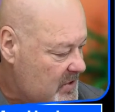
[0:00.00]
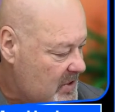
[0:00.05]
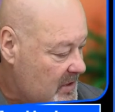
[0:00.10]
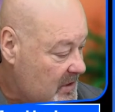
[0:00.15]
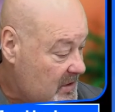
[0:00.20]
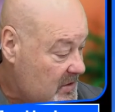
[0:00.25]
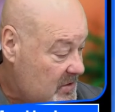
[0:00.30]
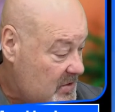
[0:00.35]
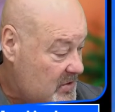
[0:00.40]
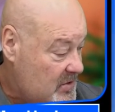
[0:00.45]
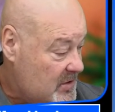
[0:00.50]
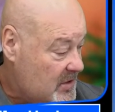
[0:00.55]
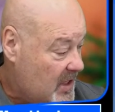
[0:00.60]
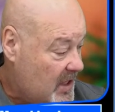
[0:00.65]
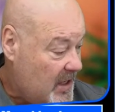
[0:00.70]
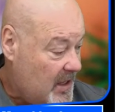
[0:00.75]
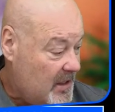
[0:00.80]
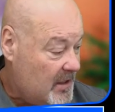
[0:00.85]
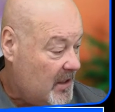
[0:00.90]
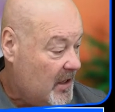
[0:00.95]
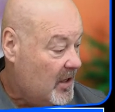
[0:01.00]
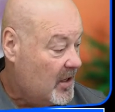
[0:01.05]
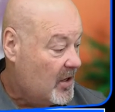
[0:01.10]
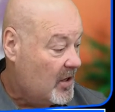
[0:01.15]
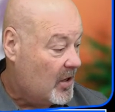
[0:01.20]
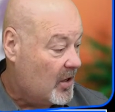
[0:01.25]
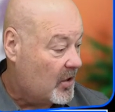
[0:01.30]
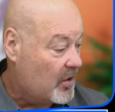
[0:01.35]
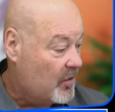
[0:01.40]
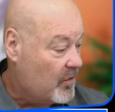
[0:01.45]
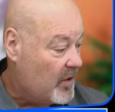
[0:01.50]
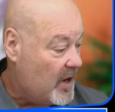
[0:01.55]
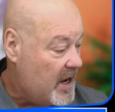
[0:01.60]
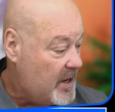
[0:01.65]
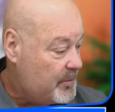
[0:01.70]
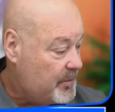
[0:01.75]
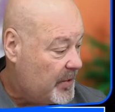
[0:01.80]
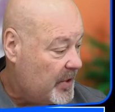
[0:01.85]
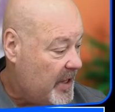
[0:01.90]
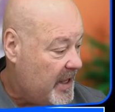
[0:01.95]
And this is, again, a
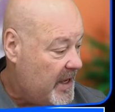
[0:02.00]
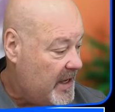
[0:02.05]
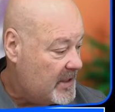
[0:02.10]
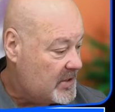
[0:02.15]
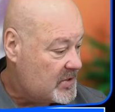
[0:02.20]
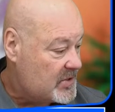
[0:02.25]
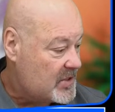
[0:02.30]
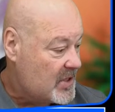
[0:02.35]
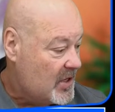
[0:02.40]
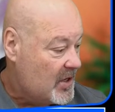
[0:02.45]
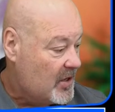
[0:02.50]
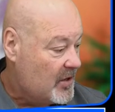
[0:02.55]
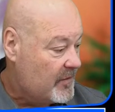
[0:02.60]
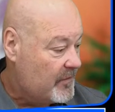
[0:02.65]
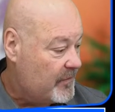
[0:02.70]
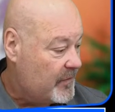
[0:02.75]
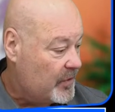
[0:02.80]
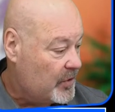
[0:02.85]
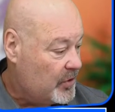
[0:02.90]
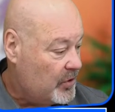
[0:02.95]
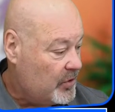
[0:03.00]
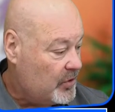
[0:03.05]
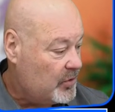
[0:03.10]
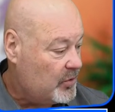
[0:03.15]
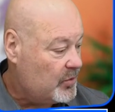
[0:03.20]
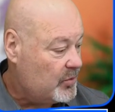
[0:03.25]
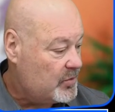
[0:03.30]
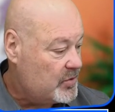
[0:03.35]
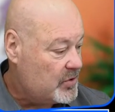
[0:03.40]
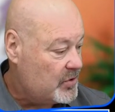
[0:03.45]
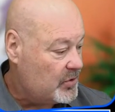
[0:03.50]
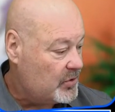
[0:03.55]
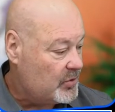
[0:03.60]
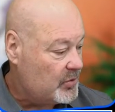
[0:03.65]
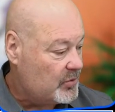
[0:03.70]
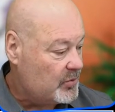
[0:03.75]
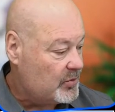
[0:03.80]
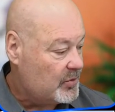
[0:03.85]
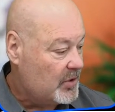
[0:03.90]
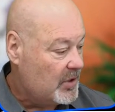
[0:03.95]
great place for you
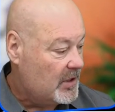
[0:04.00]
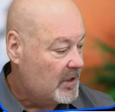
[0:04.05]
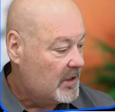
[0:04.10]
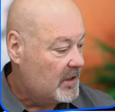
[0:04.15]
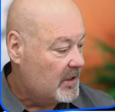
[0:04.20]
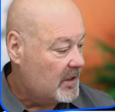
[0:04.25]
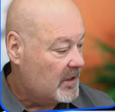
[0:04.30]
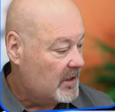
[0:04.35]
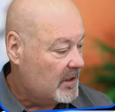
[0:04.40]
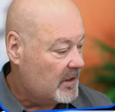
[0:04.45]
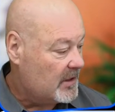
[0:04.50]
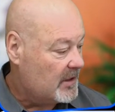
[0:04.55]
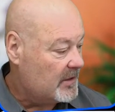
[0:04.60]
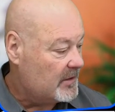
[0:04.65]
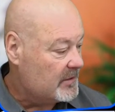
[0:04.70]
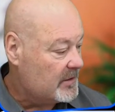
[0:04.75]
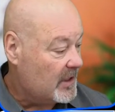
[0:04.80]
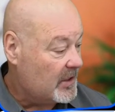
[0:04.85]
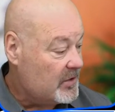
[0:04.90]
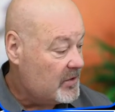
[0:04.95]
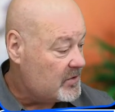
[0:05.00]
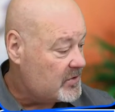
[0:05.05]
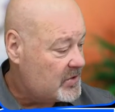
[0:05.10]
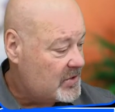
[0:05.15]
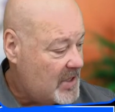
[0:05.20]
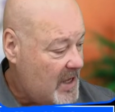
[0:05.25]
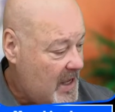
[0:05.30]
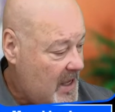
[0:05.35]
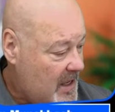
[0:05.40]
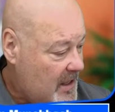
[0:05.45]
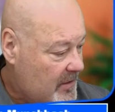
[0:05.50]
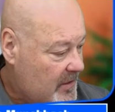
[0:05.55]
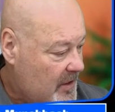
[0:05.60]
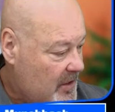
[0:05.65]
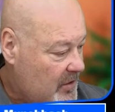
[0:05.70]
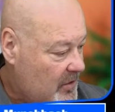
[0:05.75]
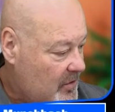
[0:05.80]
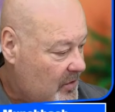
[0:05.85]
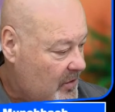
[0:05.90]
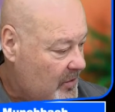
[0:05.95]
to now you're saying
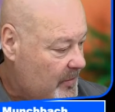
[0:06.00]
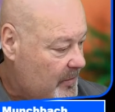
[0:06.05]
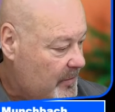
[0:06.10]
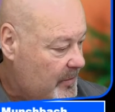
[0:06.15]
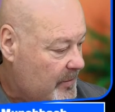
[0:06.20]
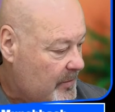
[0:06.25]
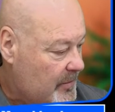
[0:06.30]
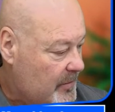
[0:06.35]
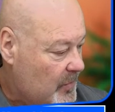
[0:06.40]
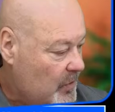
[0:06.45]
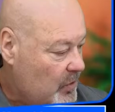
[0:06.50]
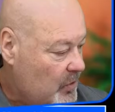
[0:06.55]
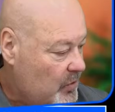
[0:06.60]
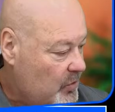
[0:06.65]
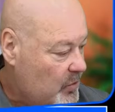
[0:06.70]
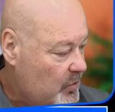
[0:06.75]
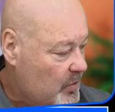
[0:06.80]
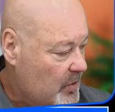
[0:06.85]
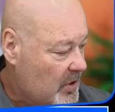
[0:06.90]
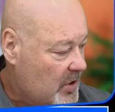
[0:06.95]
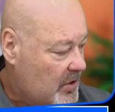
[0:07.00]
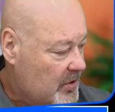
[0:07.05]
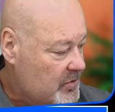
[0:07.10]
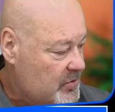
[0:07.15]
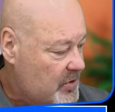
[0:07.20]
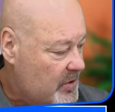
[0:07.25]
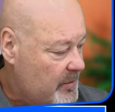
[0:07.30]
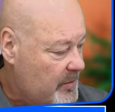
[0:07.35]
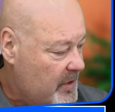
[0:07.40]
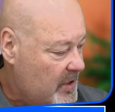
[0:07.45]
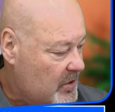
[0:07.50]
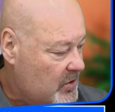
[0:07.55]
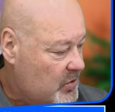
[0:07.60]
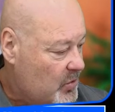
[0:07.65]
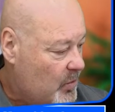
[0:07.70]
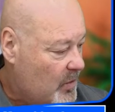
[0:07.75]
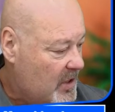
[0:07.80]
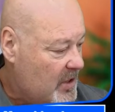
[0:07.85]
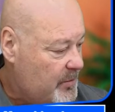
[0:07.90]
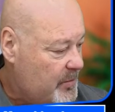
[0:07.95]
that you are contributing
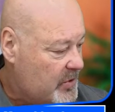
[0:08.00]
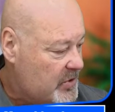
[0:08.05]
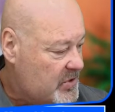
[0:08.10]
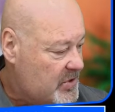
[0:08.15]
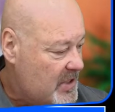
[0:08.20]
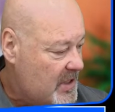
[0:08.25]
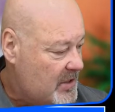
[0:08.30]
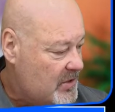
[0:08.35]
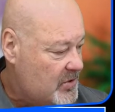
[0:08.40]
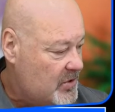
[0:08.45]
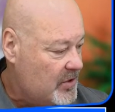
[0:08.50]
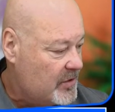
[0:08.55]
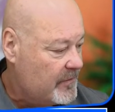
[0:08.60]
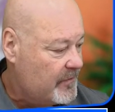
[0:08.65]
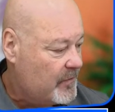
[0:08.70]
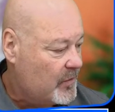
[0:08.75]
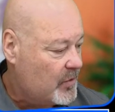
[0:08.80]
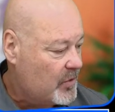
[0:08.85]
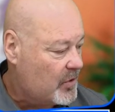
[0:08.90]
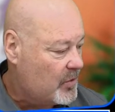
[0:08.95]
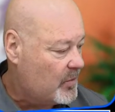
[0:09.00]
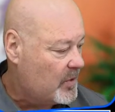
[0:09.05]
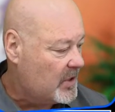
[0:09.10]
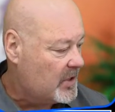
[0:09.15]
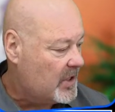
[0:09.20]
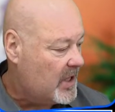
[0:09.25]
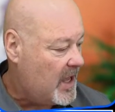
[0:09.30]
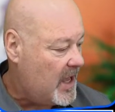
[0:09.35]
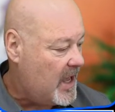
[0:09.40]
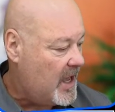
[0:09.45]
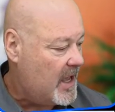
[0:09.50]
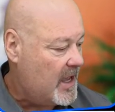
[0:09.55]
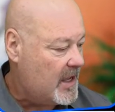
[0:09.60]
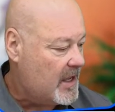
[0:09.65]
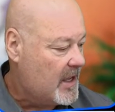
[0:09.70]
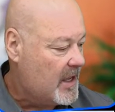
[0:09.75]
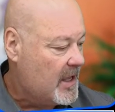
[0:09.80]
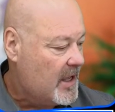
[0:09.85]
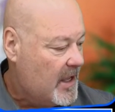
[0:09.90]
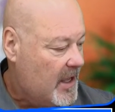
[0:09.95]
20% to your 401k,
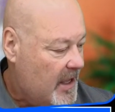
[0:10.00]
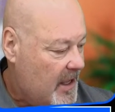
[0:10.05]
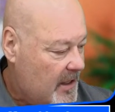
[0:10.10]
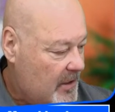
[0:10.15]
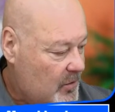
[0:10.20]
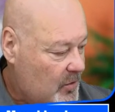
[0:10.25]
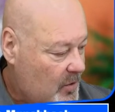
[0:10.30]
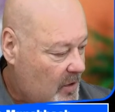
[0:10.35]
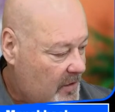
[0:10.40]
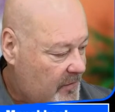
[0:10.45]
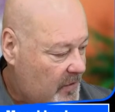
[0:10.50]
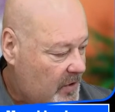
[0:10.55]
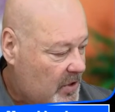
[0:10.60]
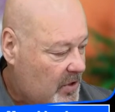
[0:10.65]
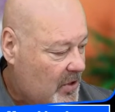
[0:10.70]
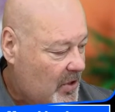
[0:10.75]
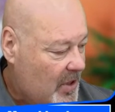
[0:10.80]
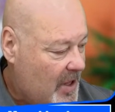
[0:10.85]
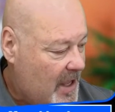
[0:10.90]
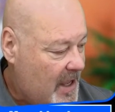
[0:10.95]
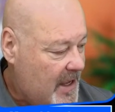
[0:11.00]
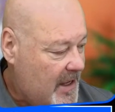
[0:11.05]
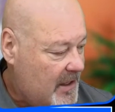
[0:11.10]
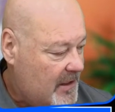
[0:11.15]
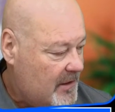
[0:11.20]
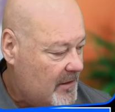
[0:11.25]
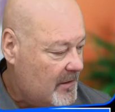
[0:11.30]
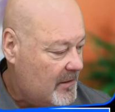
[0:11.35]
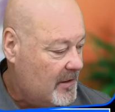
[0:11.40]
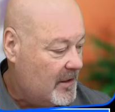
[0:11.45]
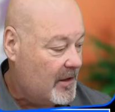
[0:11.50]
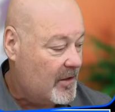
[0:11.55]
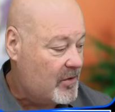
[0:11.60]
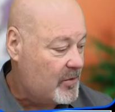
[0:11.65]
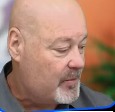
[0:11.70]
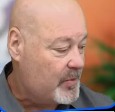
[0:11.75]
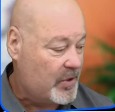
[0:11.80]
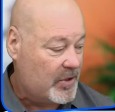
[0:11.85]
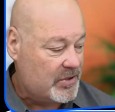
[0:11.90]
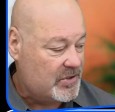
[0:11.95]
and whoever client the other
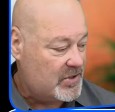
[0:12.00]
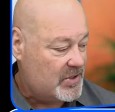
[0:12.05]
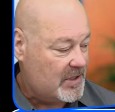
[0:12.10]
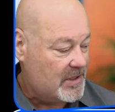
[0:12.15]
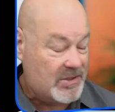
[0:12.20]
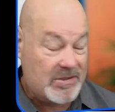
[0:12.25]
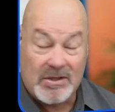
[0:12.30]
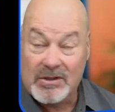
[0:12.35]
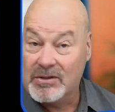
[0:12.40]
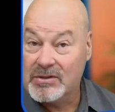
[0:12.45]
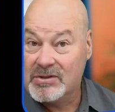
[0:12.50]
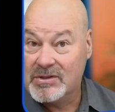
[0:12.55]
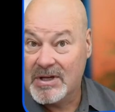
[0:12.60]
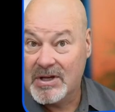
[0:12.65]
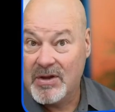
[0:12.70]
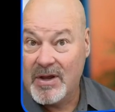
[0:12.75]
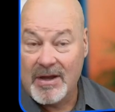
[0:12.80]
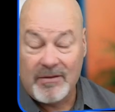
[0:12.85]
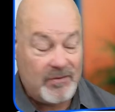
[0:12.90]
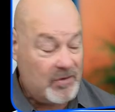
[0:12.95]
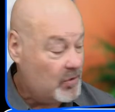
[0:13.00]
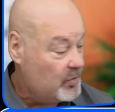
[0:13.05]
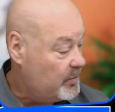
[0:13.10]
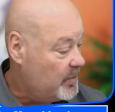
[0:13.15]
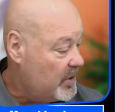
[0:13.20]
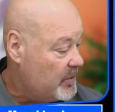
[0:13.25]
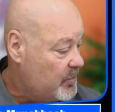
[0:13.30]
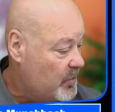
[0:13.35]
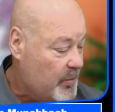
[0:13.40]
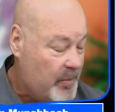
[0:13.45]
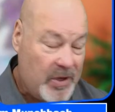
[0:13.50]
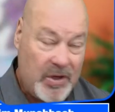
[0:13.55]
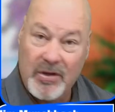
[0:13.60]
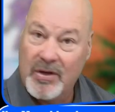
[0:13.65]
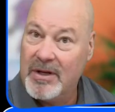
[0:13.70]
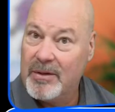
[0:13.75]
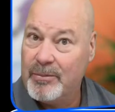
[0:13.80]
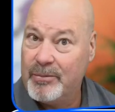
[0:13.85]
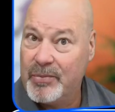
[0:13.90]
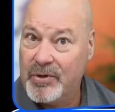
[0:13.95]
person is, it looks like you have two people, but you
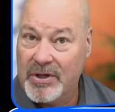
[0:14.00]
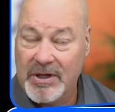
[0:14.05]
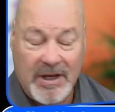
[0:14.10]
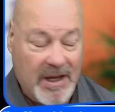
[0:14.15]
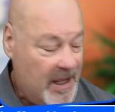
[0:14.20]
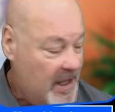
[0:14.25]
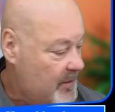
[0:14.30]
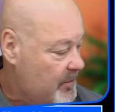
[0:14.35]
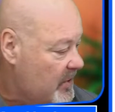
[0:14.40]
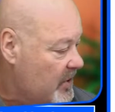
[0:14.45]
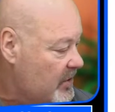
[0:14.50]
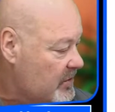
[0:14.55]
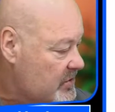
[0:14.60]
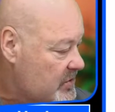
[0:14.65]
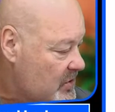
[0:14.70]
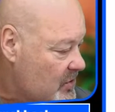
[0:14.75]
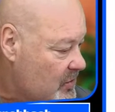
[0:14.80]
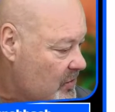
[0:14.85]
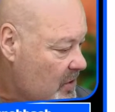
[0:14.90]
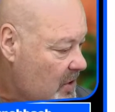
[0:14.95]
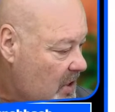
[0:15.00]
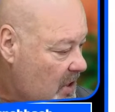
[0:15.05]
didn't put a name there. So